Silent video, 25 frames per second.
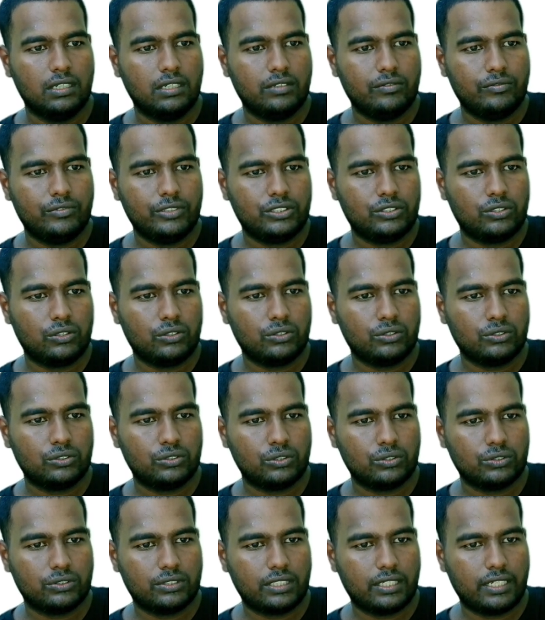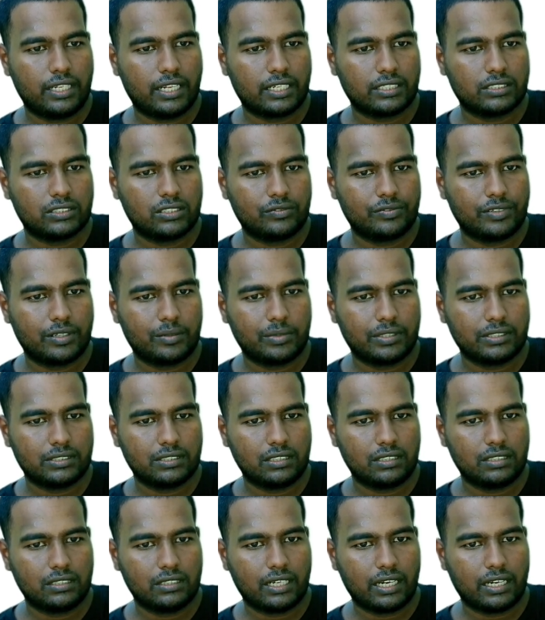which shows the direction of
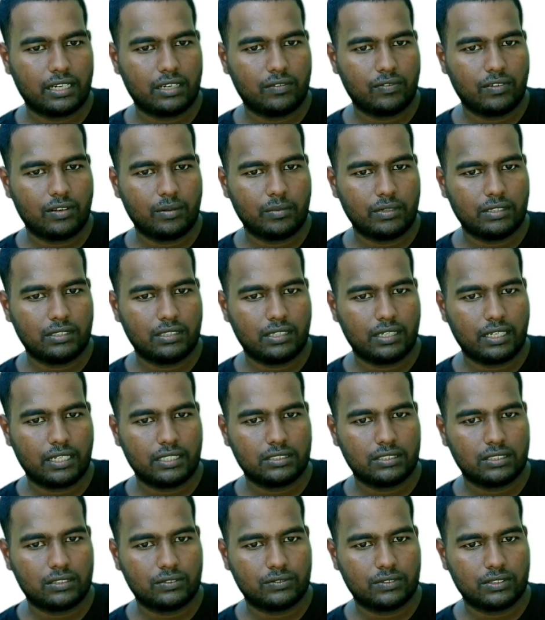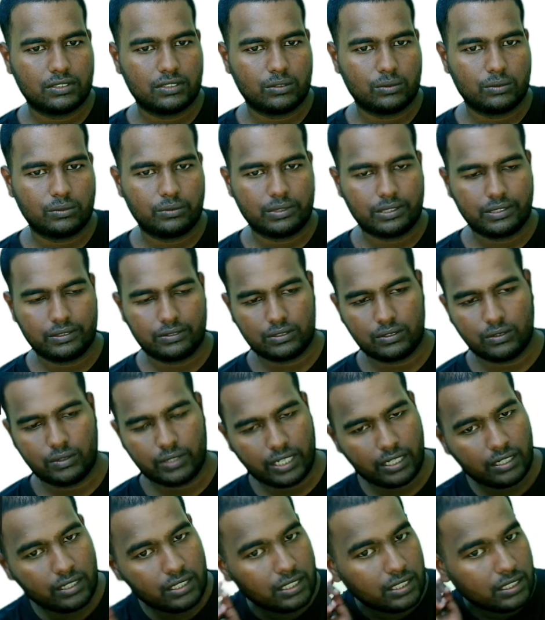vibration and candle flame and the nature of the sound waves.
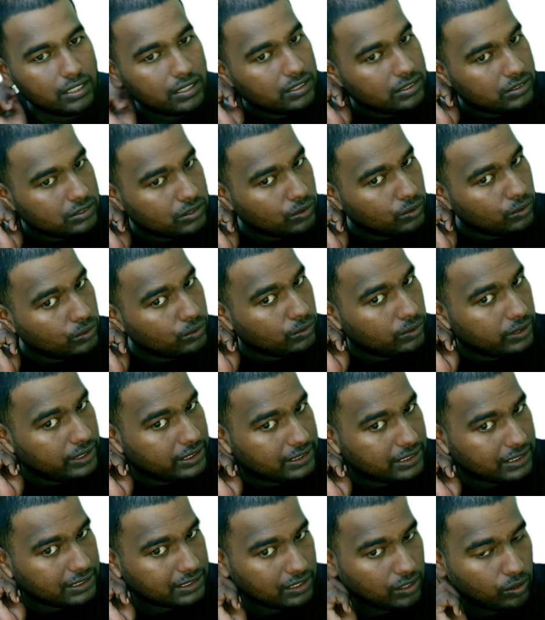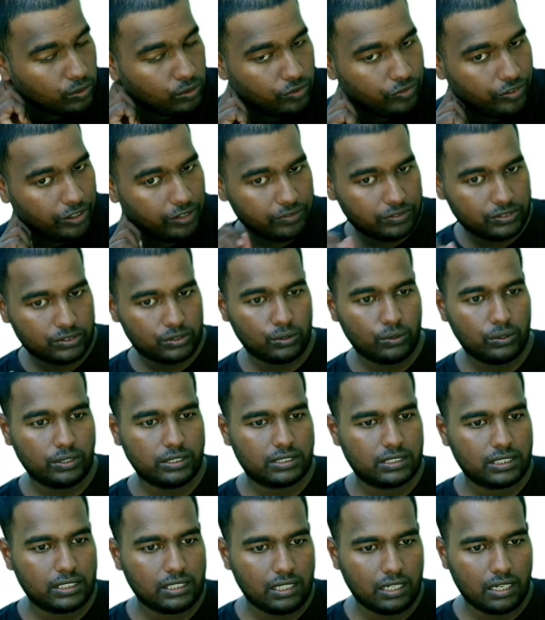Okay, so it's a sound wave. So
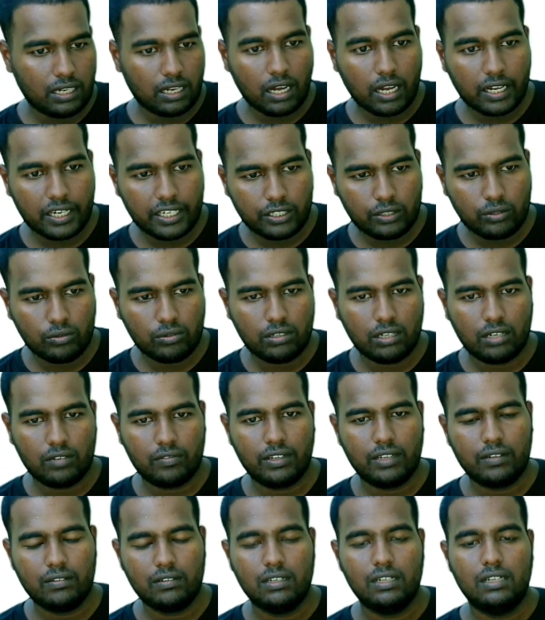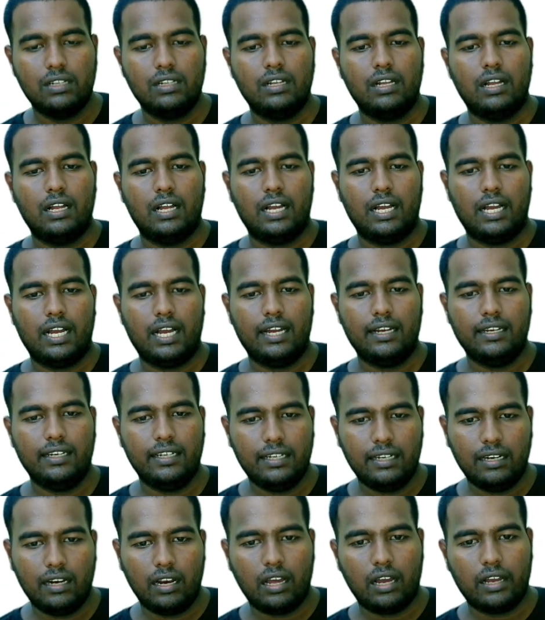it's a longitudinal wave, and
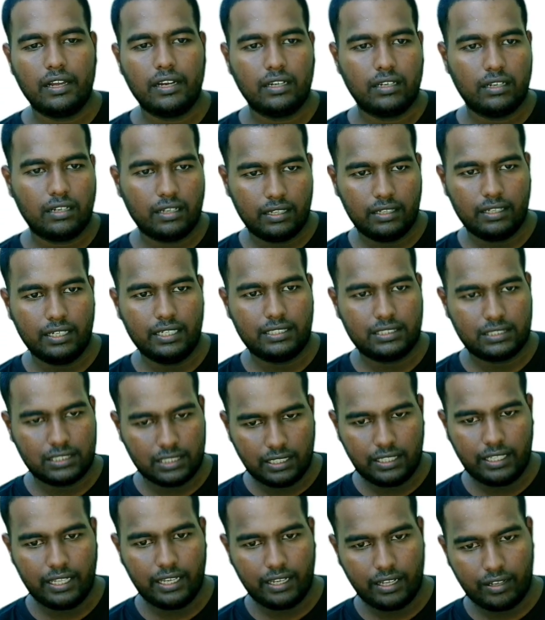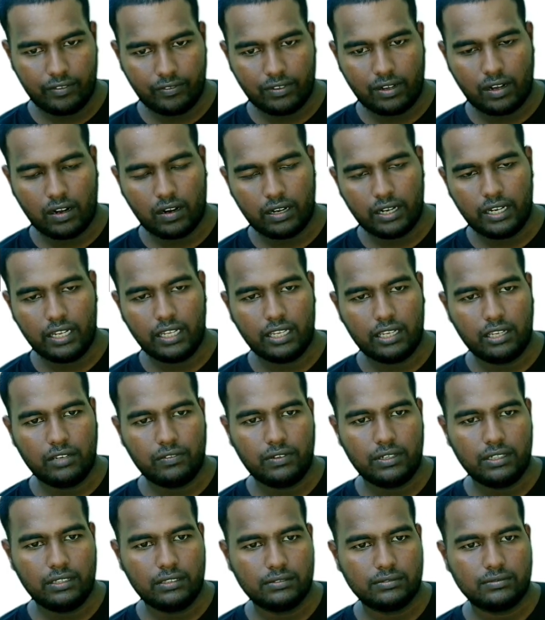in they have already
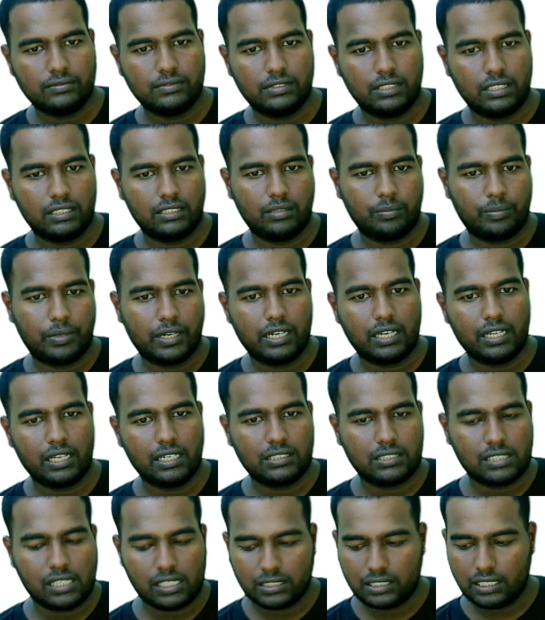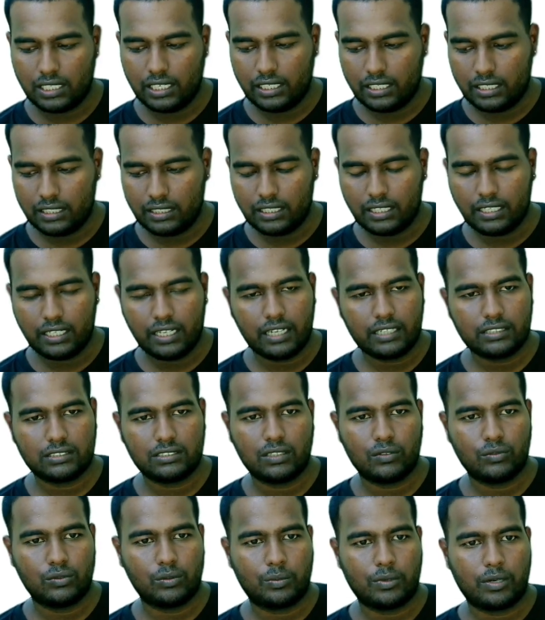given that the particles oscillate in the
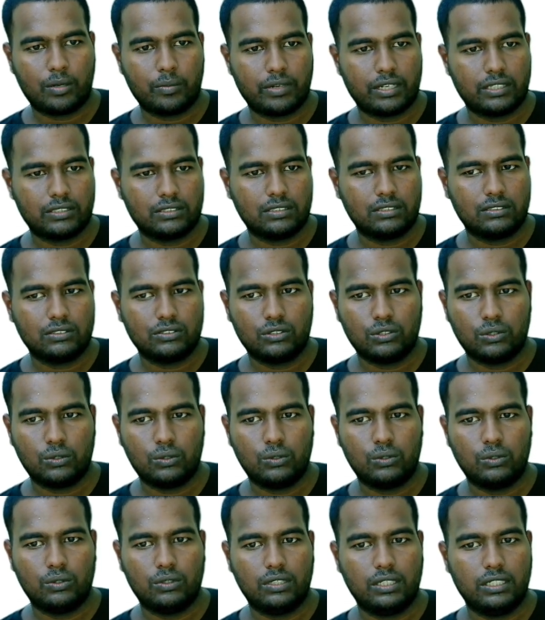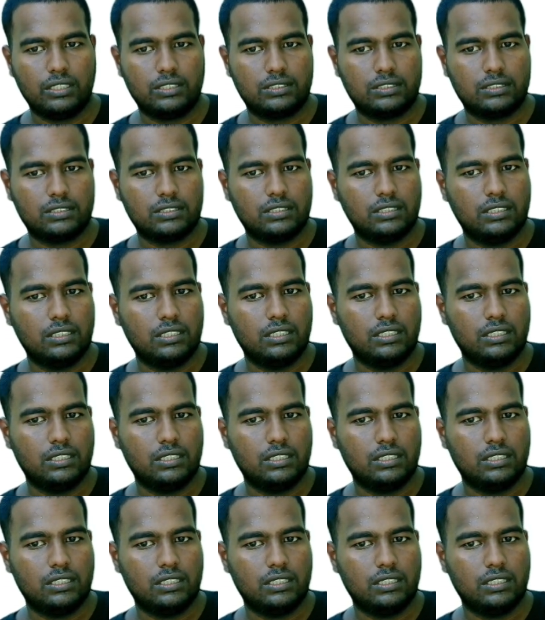direction of the propagation. So it's